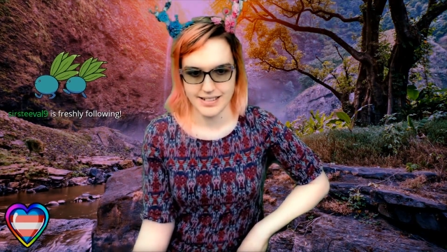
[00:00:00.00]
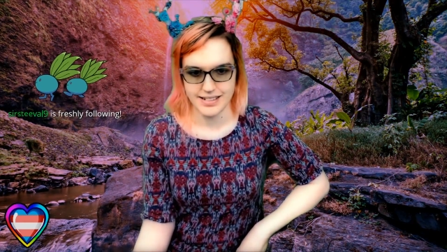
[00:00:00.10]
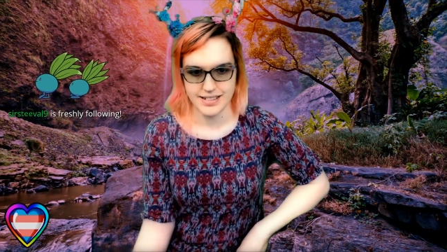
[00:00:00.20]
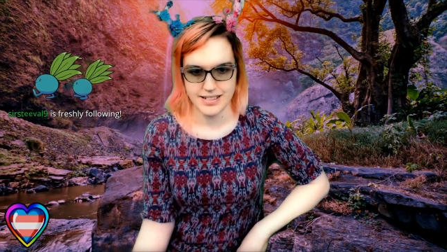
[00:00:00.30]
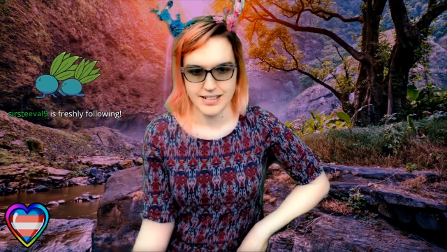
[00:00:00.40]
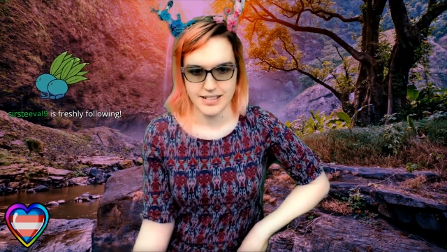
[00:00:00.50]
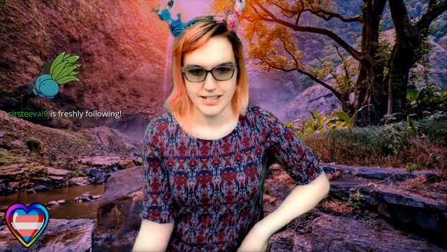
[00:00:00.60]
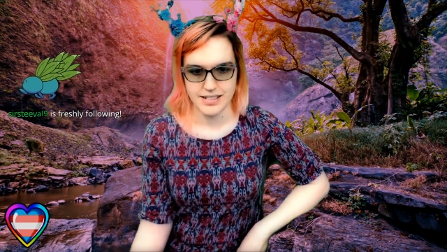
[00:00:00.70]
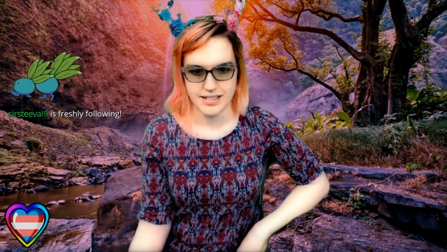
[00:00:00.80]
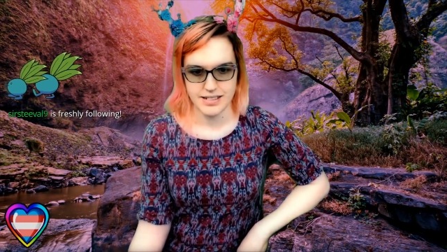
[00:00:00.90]

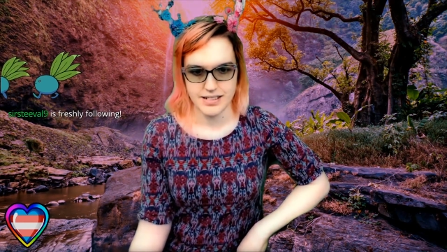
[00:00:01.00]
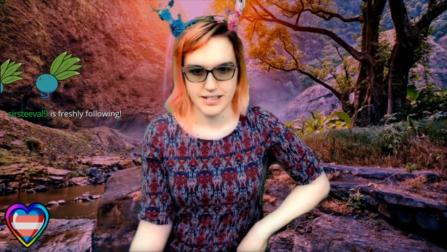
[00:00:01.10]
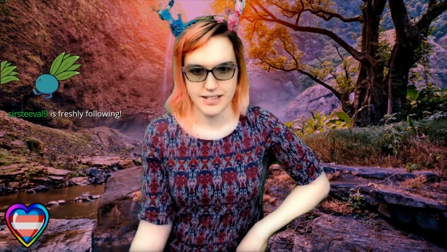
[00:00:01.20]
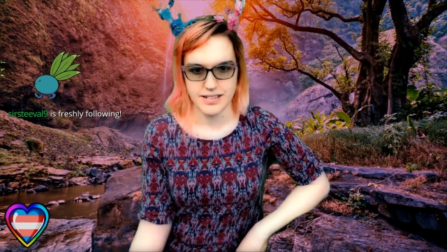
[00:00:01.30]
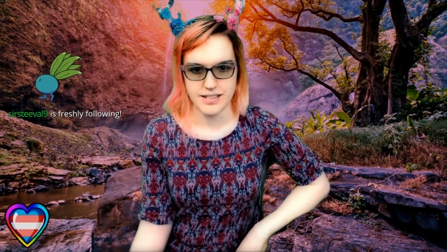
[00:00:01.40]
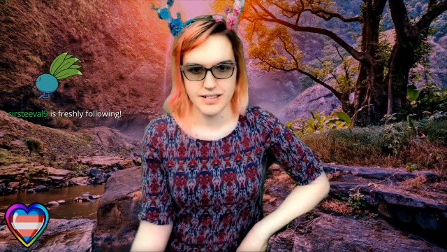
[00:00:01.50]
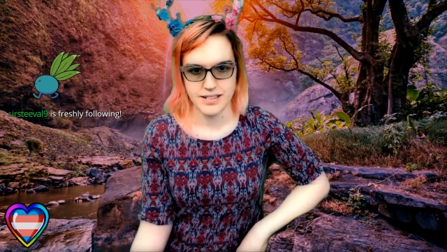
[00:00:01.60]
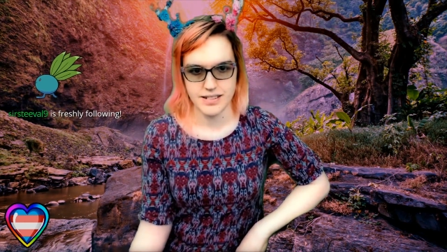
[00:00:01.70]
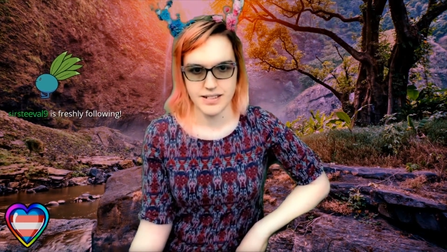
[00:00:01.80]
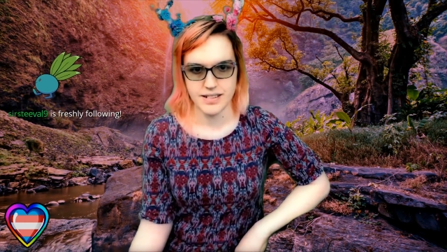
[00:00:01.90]

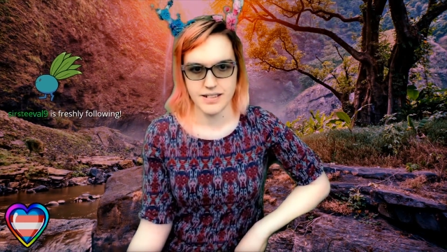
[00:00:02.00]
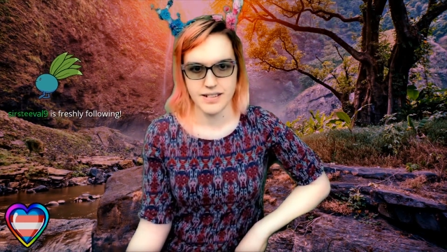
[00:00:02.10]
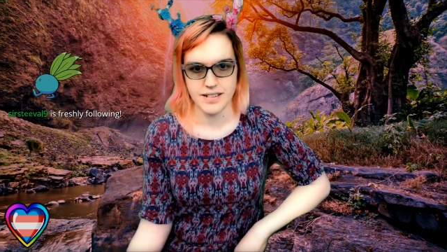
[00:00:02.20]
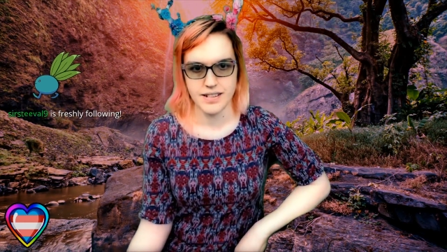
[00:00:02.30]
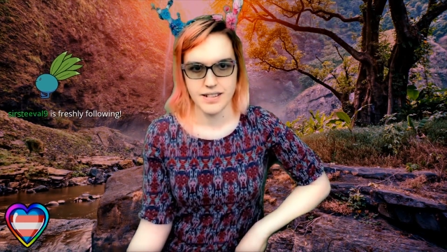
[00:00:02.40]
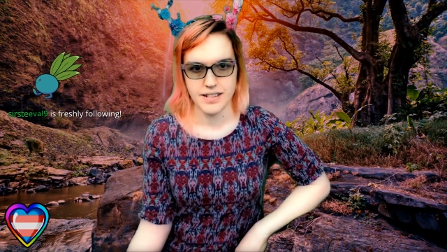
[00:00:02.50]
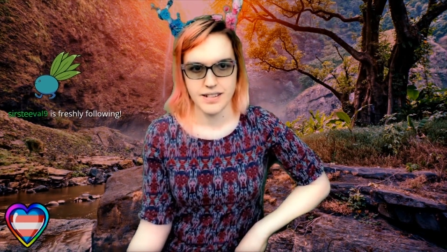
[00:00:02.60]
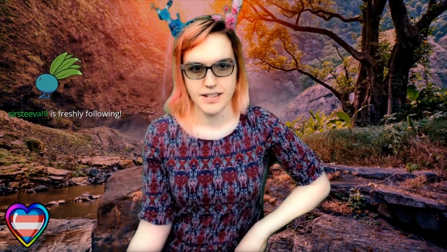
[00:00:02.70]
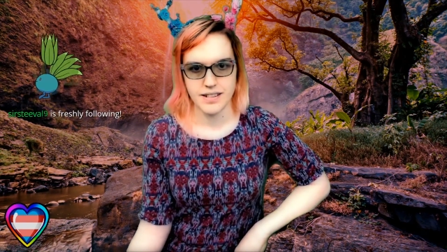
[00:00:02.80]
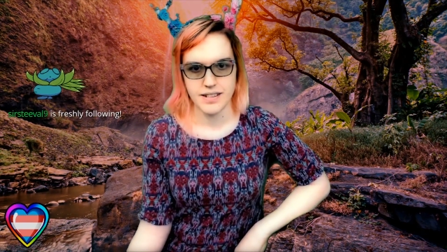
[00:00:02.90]

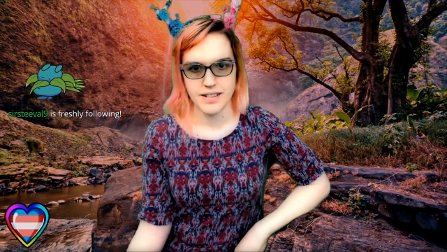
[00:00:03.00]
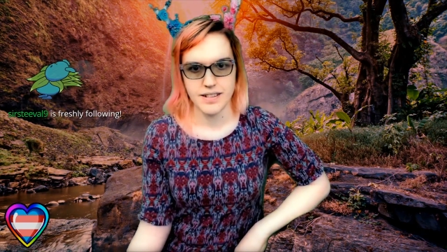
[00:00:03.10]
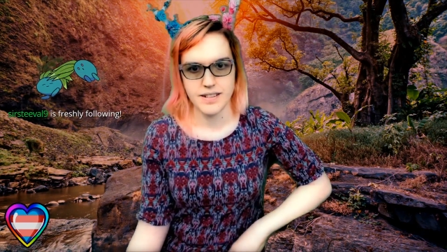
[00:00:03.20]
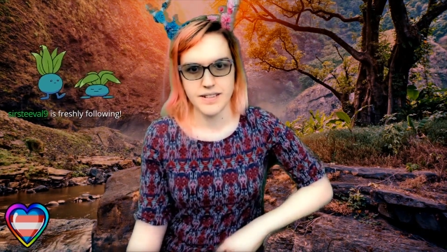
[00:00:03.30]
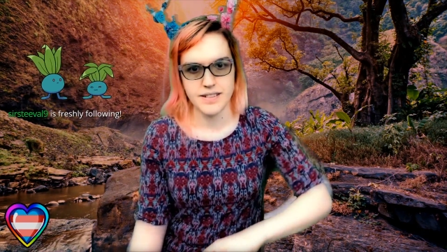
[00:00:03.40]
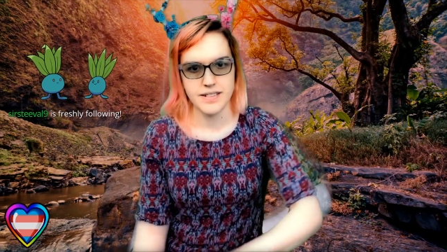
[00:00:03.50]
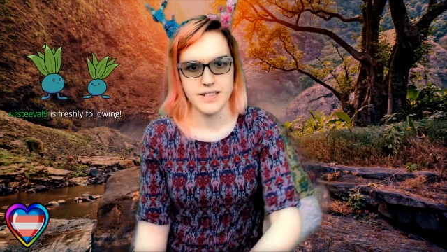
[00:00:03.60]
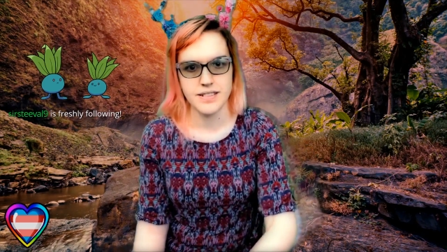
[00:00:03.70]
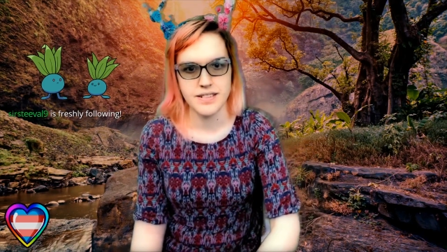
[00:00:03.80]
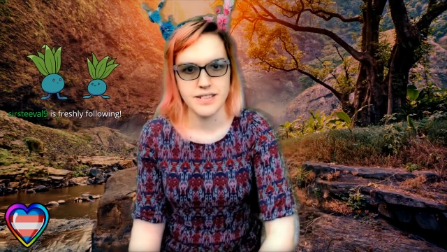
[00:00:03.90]

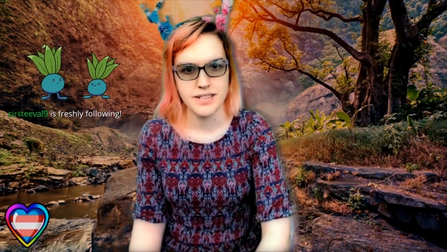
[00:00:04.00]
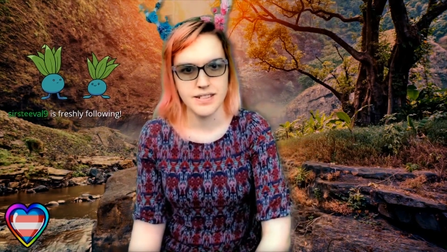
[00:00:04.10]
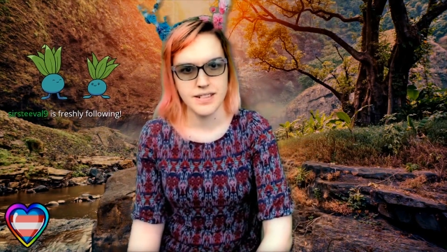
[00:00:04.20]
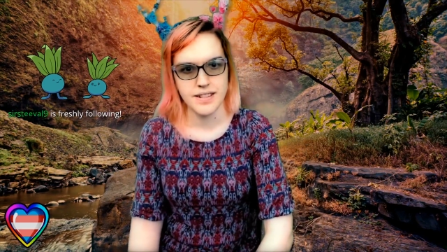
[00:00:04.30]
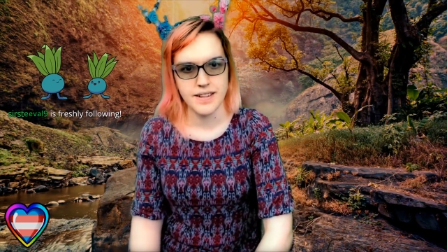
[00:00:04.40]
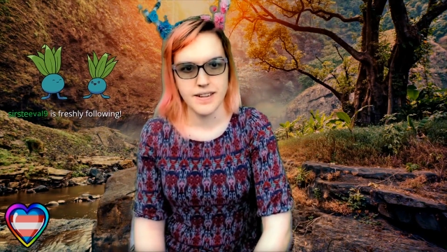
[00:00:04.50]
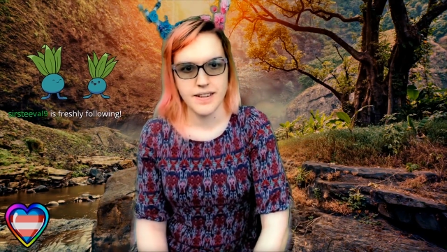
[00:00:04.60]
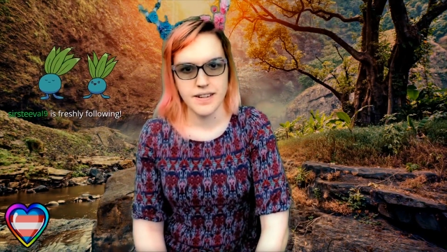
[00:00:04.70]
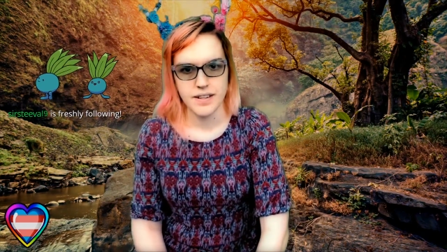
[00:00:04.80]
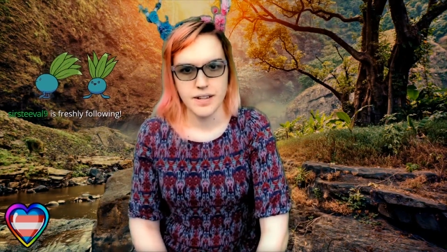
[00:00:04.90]

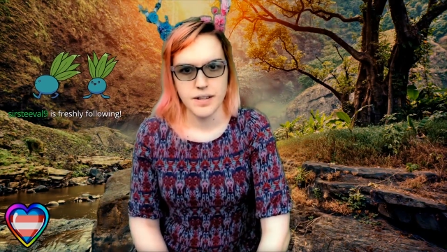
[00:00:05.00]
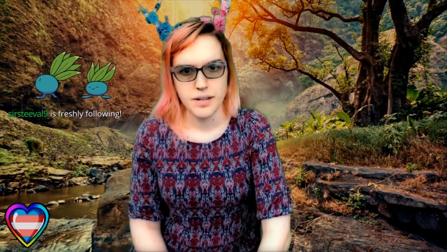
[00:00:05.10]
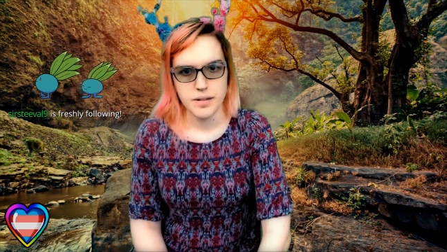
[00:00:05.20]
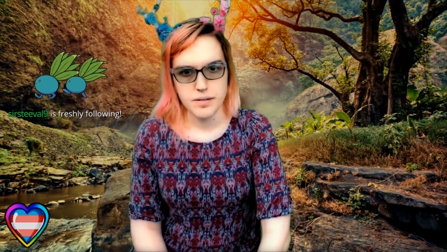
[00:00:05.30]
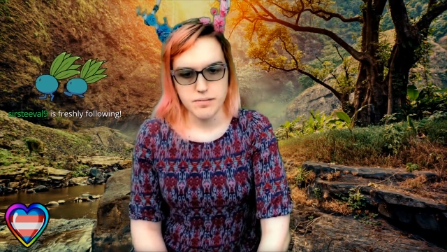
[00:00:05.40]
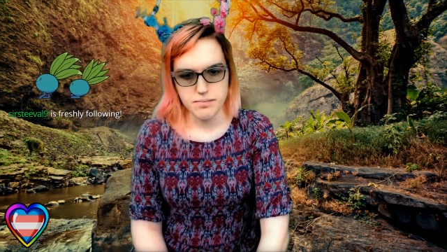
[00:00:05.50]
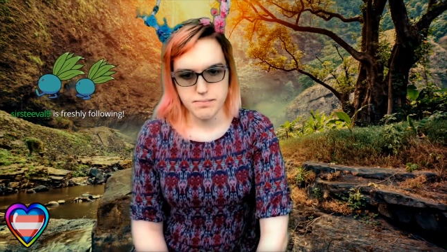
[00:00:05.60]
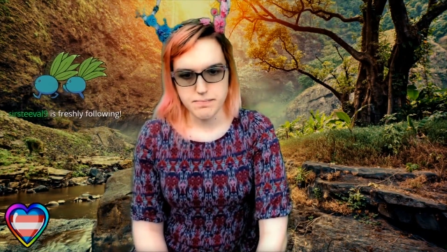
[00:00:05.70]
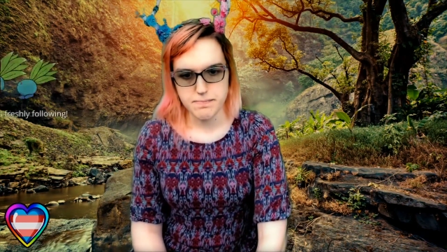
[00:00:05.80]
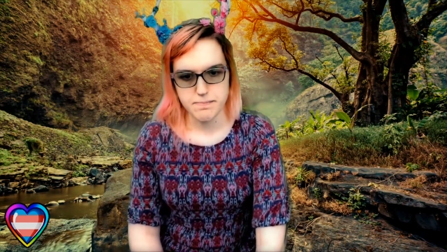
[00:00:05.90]

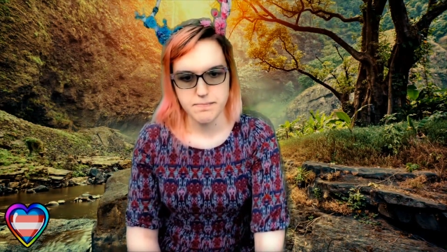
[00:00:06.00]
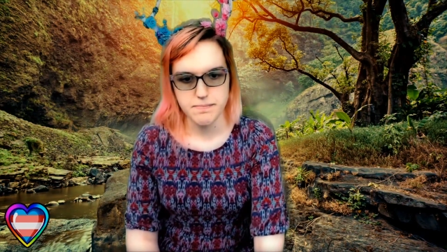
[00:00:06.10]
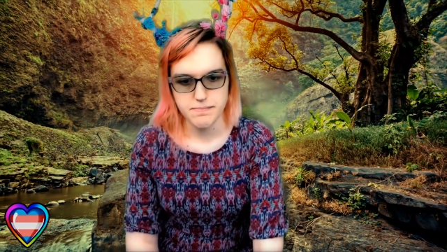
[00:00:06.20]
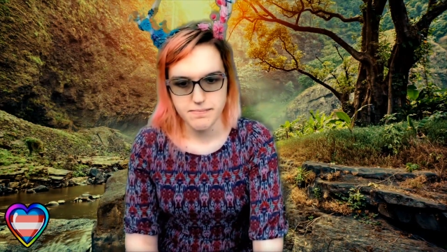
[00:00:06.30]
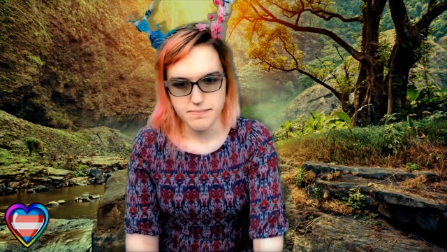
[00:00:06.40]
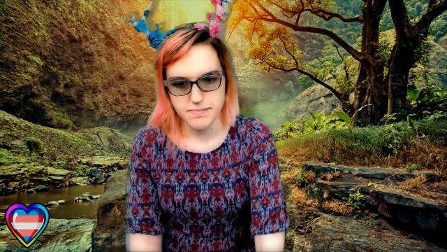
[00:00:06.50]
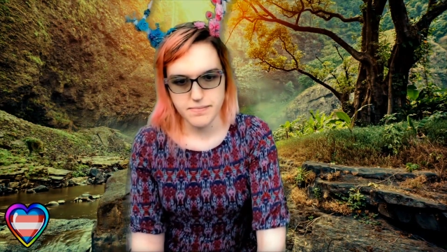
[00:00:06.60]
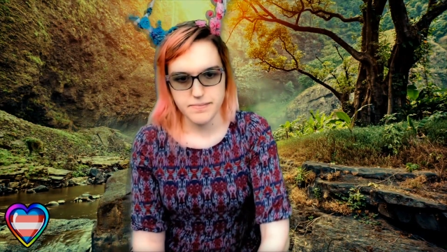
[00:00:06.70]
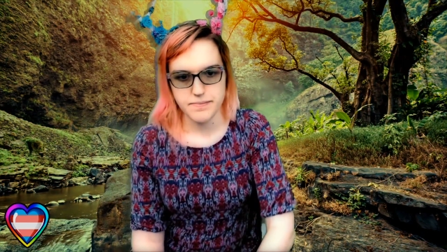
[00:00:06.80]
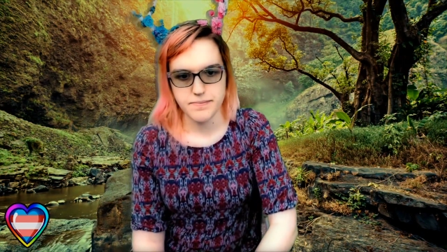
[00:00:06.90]

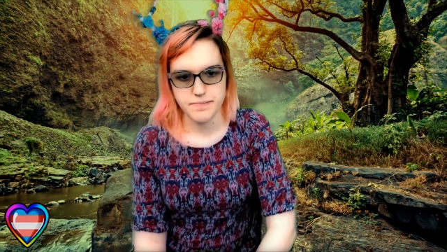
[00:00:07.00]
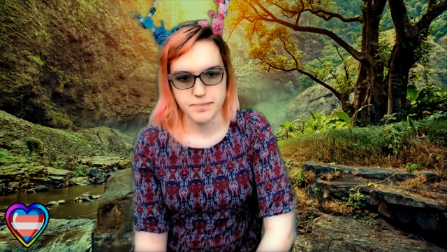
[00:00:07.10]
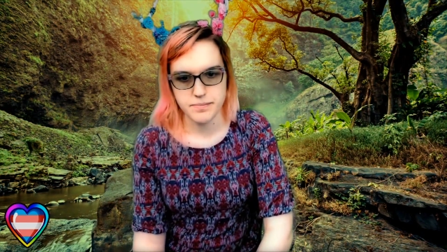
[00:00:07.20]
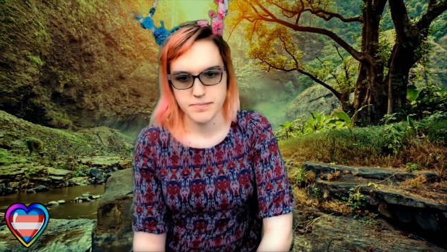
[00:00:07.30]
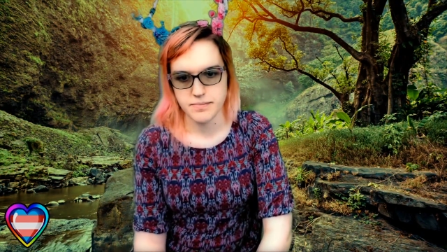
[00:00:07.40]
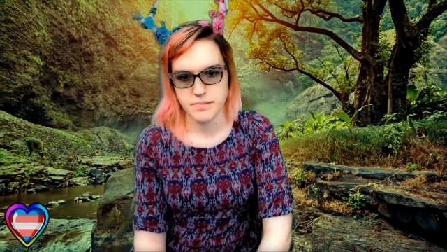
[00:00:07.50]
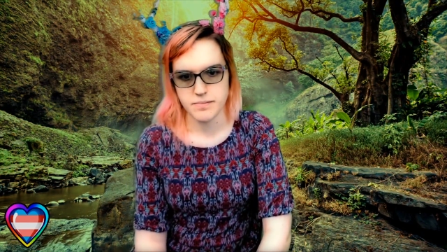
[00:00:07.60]
(silence)